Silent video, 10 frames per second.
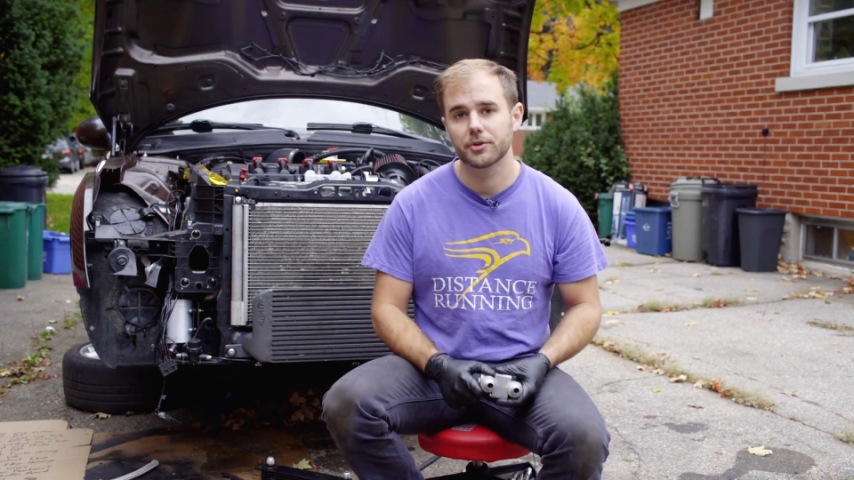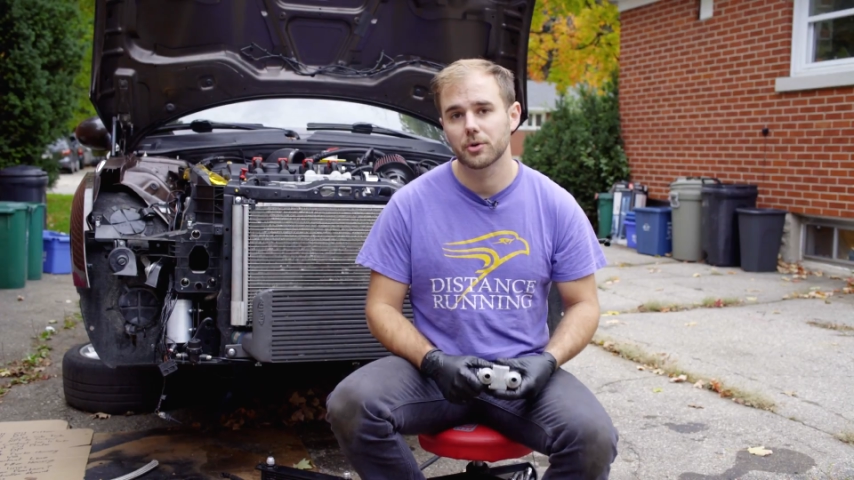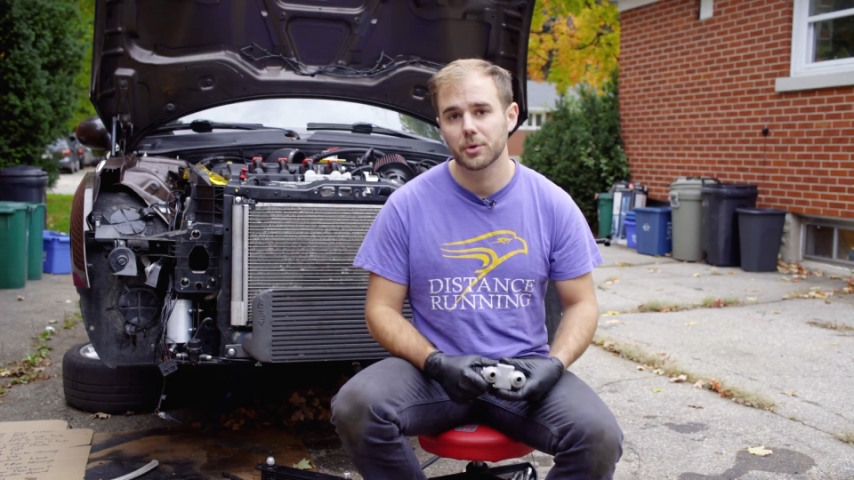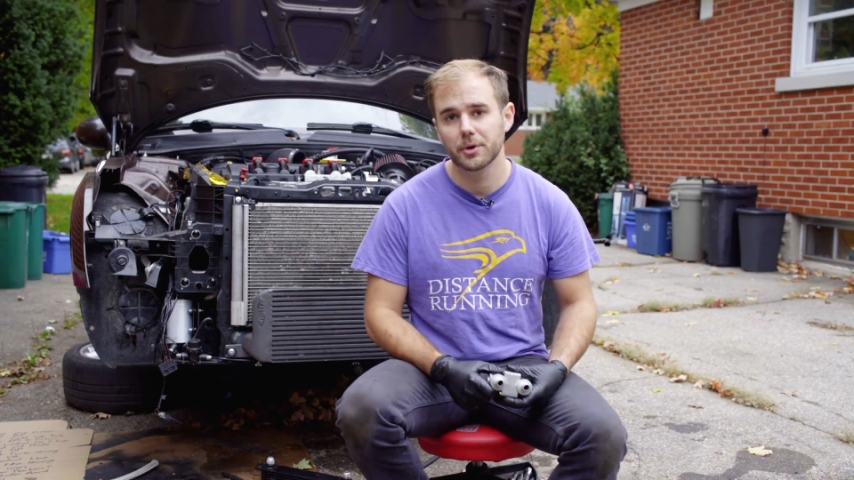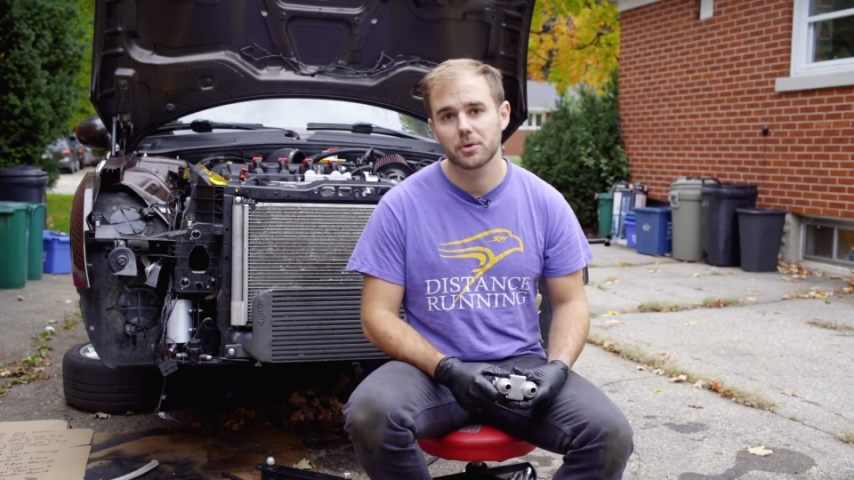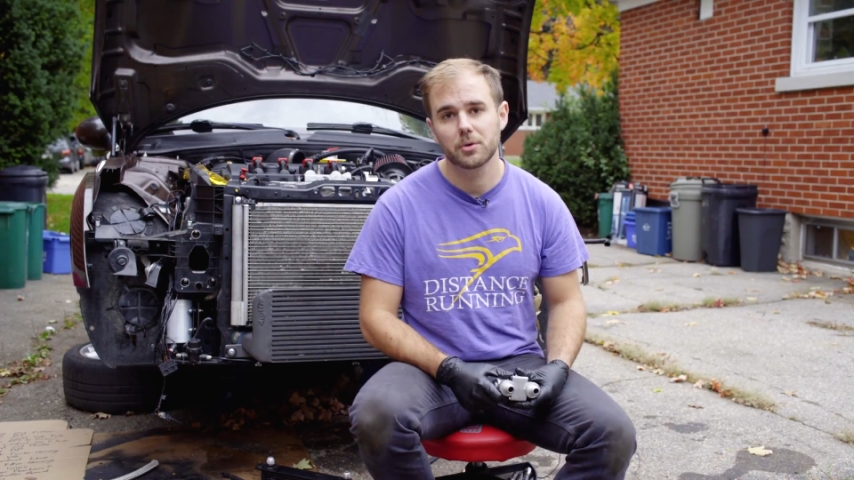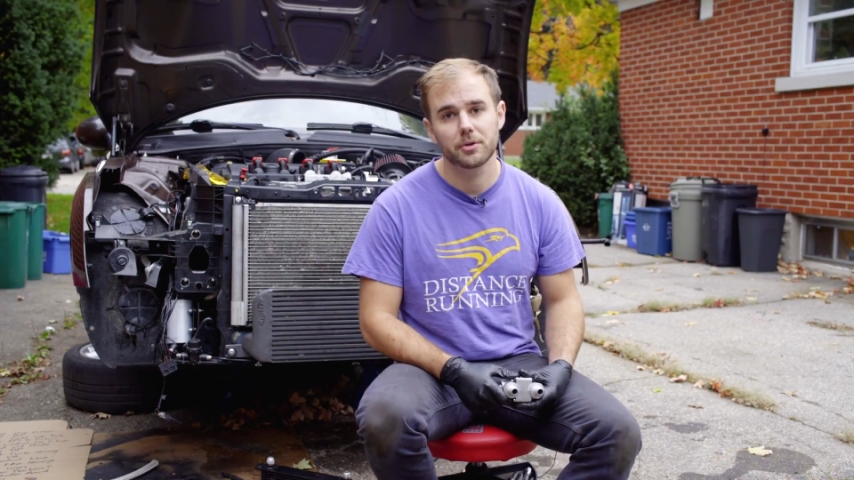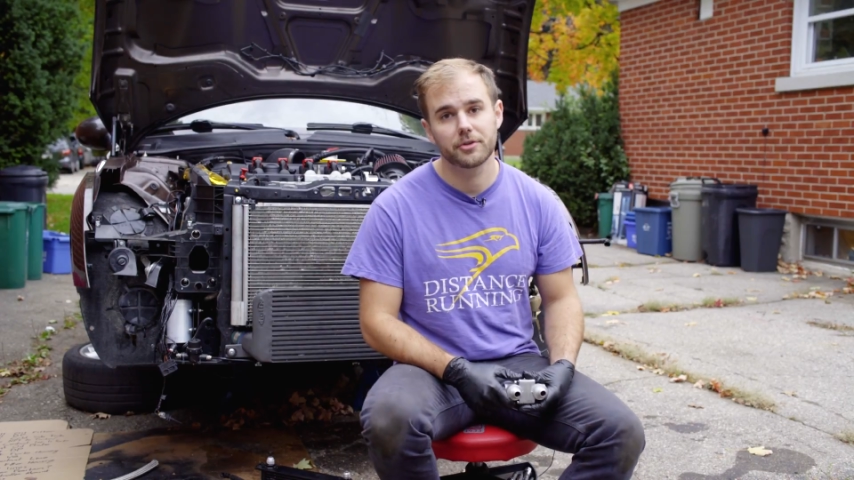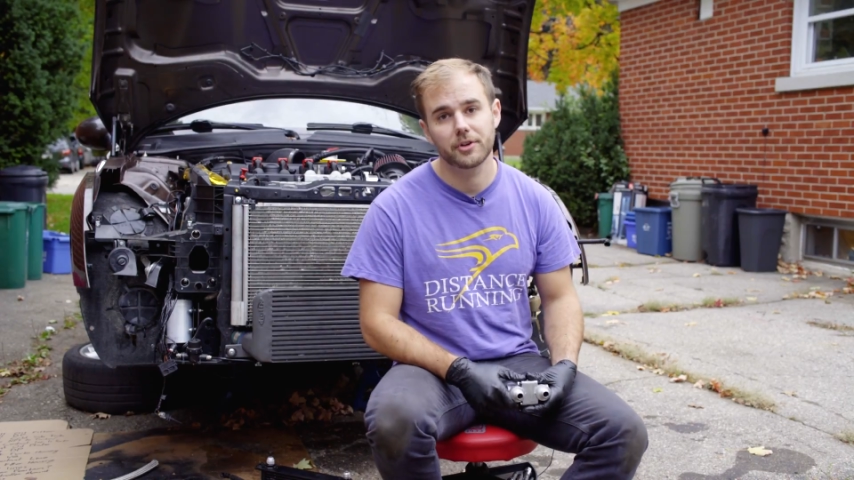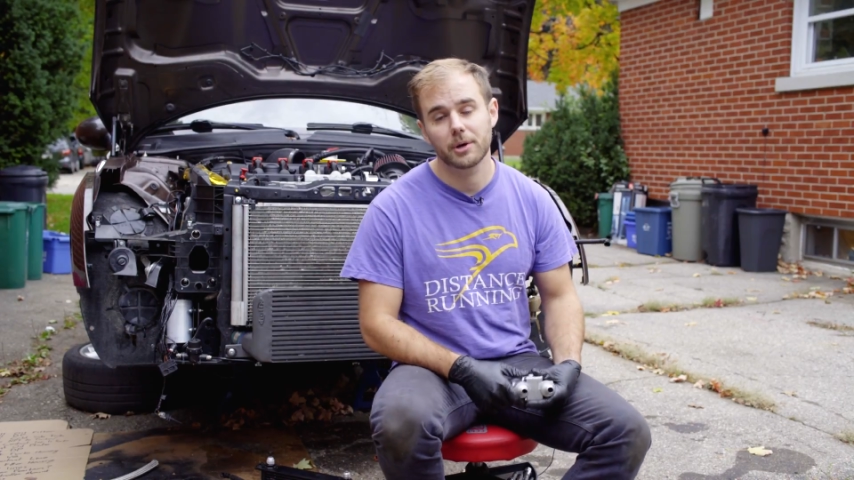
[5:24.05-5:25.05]
your oil
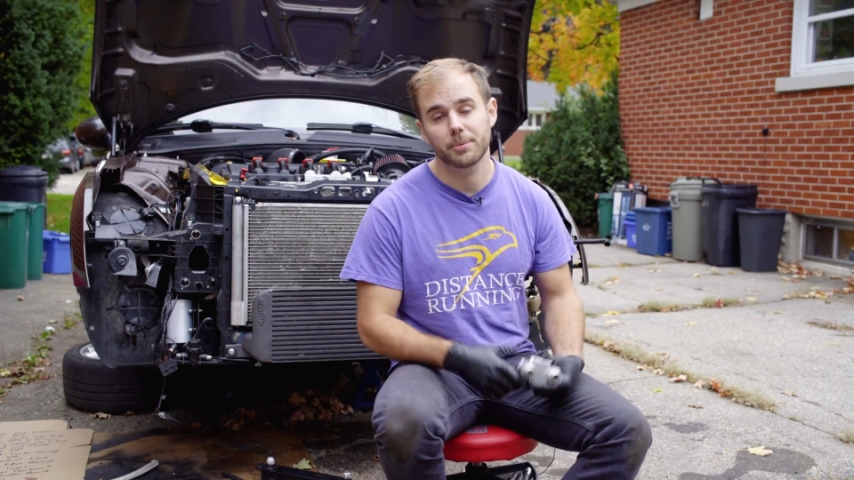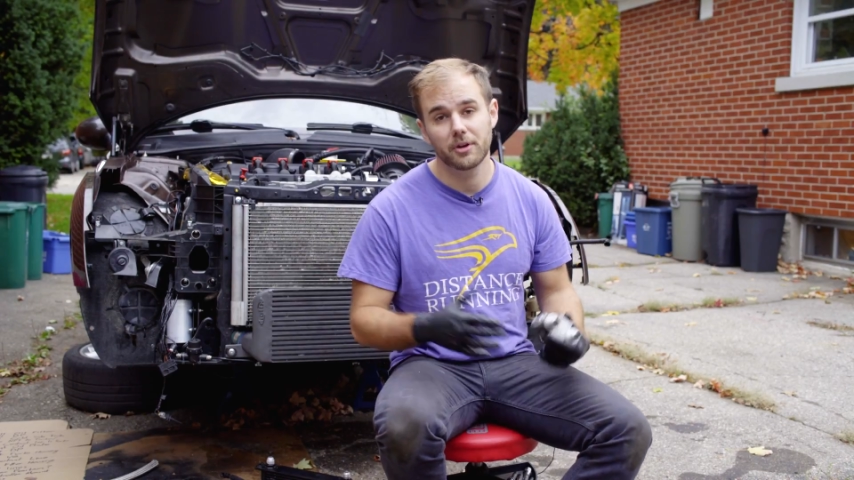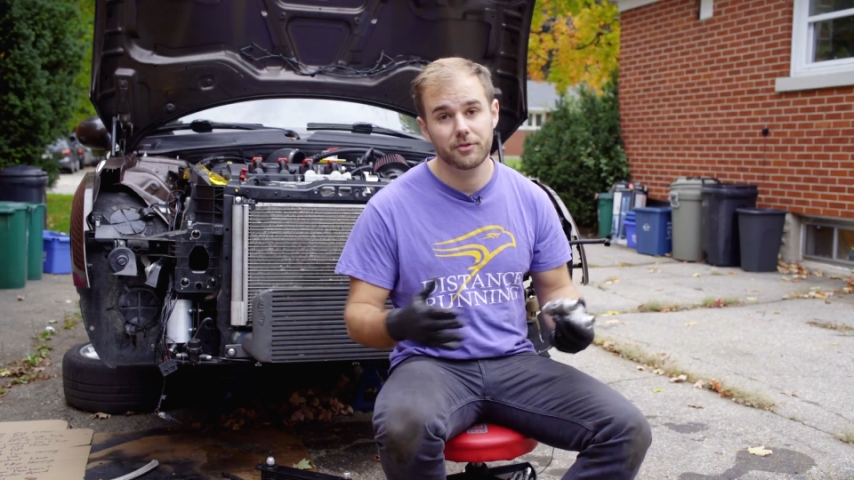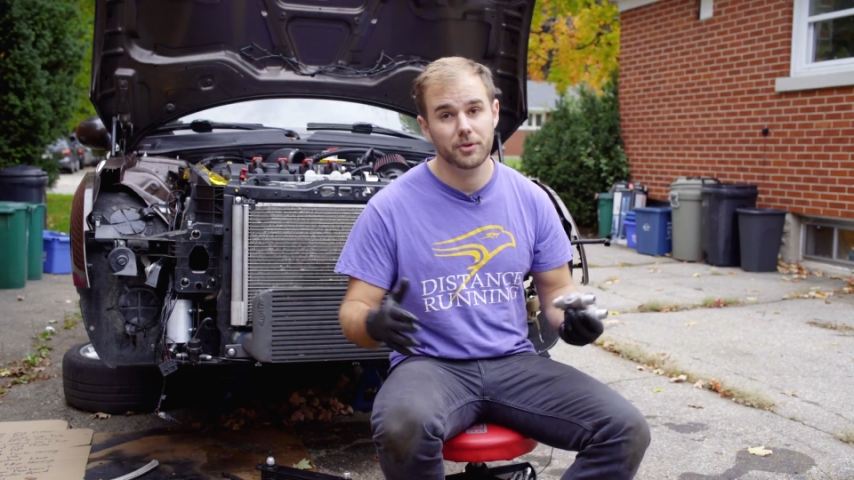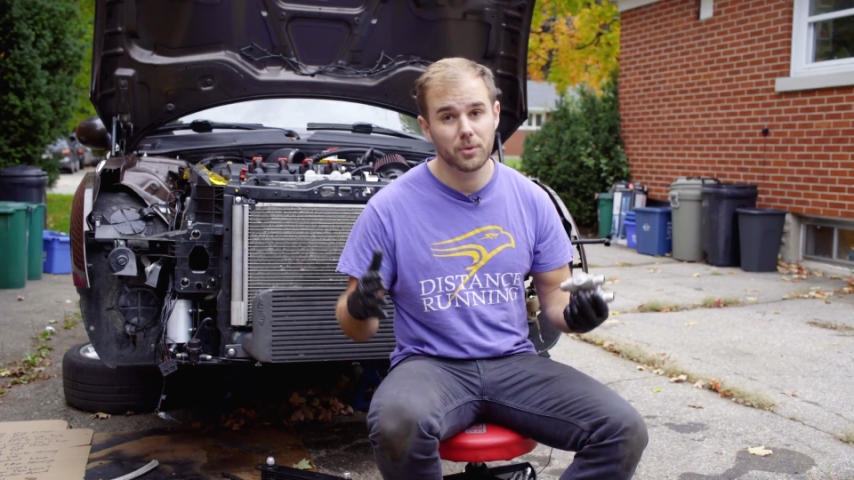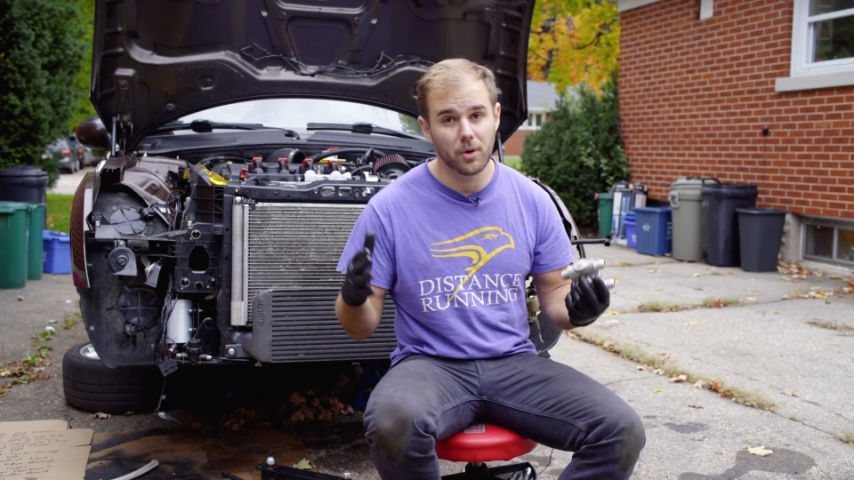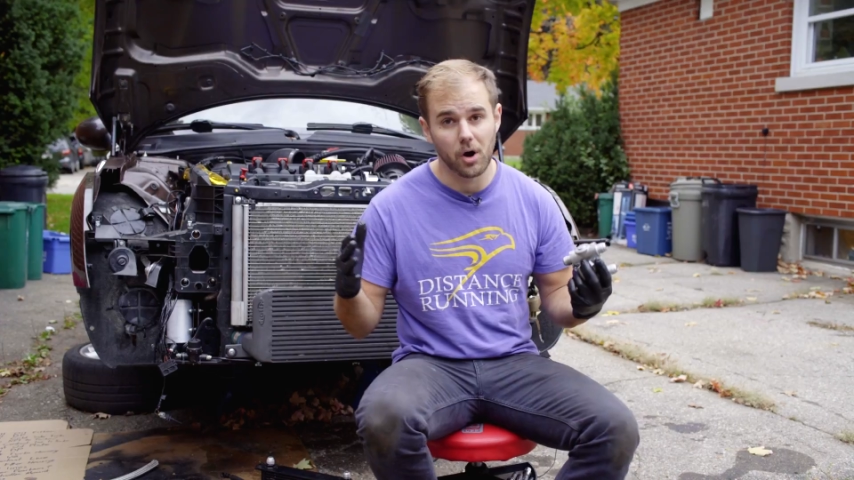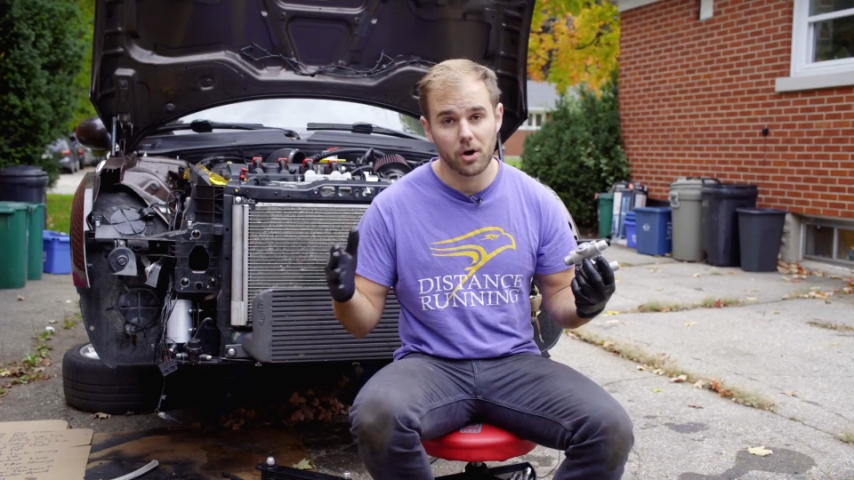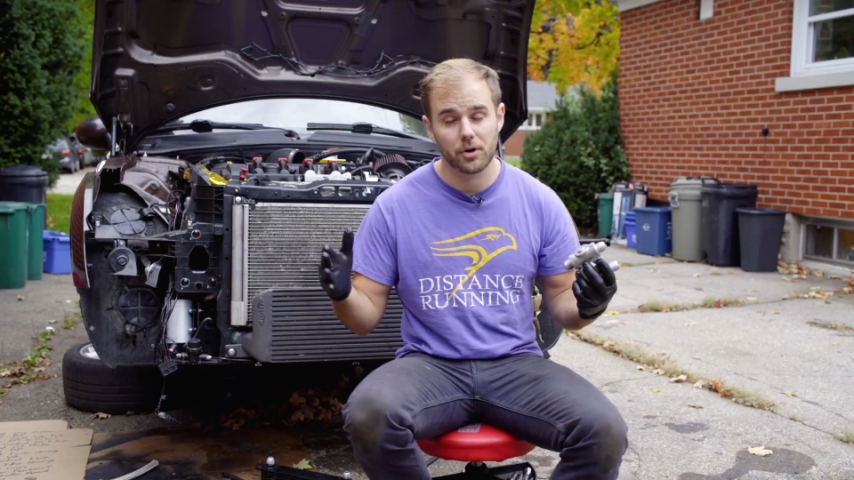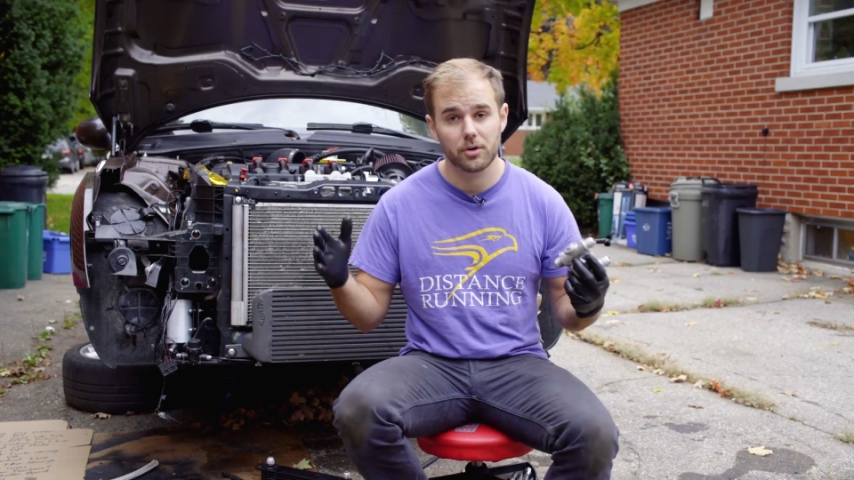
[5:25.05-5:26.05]
cooler setup if you
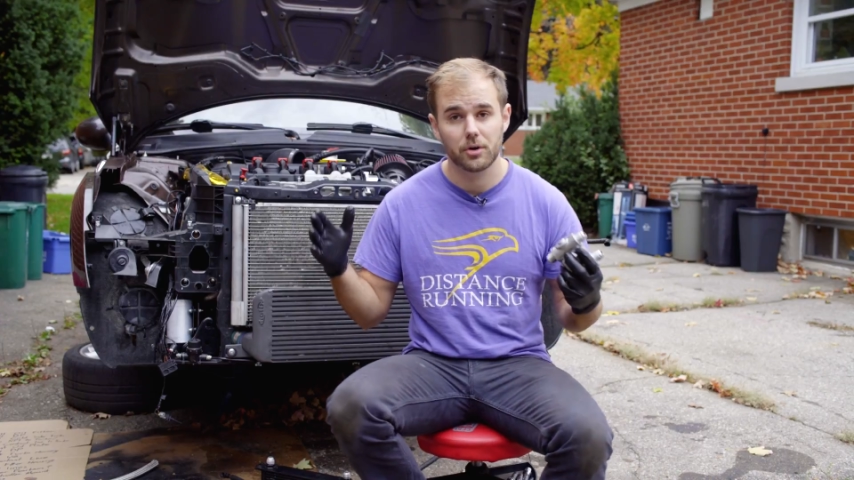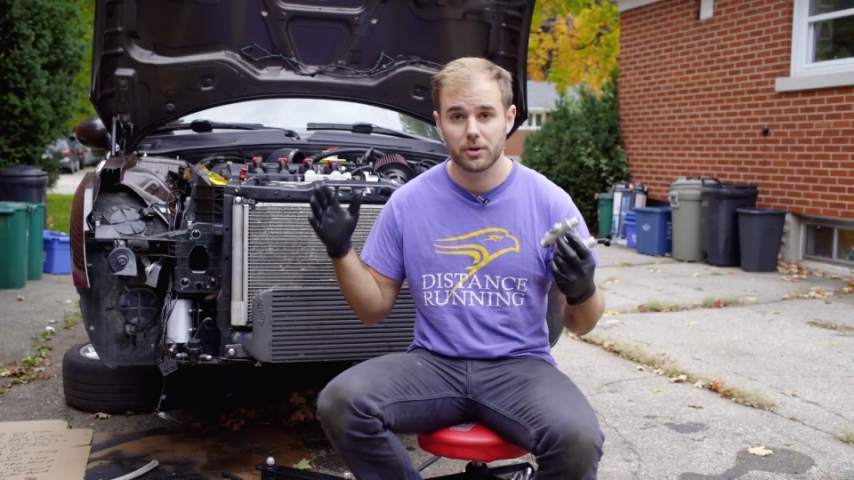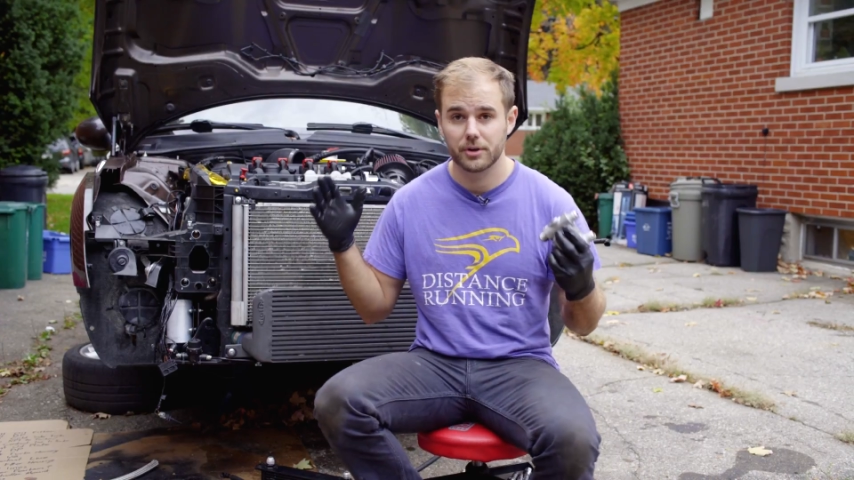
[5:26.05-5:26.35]
are